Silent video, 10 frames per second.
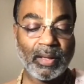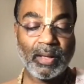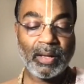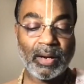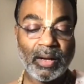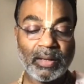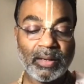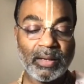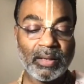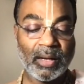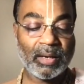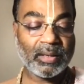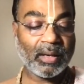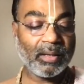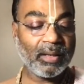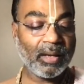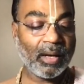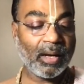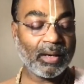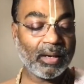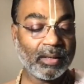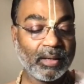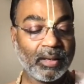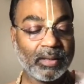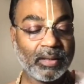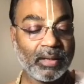radha, arthat, aradhanat,